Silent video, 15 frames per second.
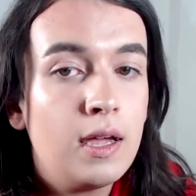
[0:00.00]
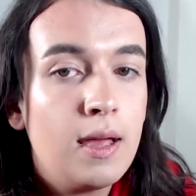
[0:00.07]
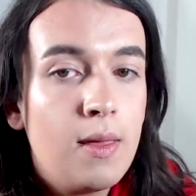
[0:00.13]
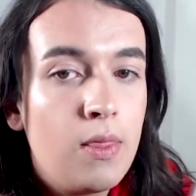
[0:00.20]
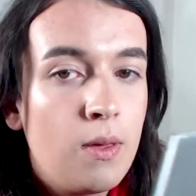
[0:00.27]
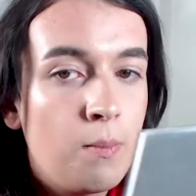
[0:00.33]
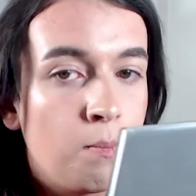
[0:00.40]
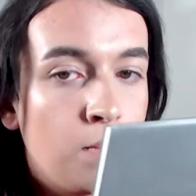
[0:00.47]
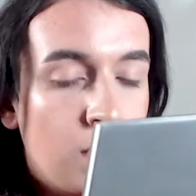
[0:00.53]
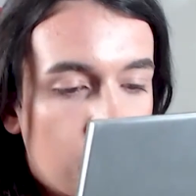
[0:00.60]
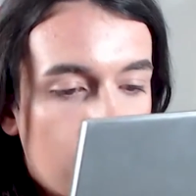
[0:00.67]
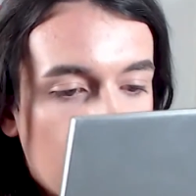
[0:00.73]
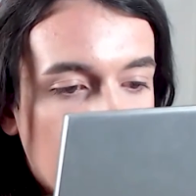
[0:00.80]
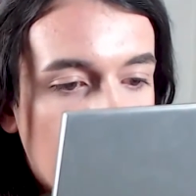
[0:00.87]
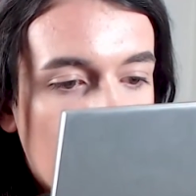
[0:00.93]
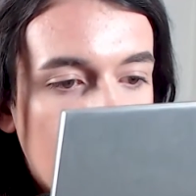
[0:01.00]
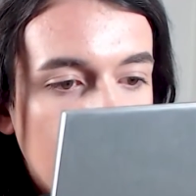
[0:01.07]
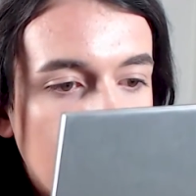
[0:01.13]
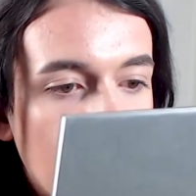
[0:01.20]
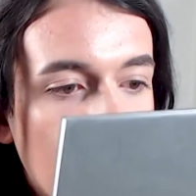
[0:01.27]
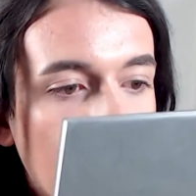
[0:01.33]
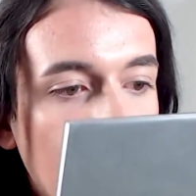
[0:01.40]
in the mirror right
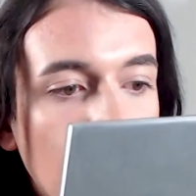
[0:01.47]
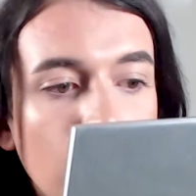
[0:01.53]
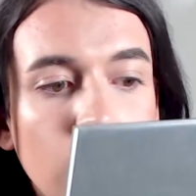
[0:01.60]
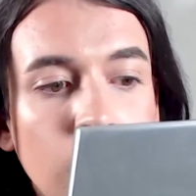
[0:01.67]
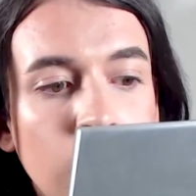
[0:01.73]
now,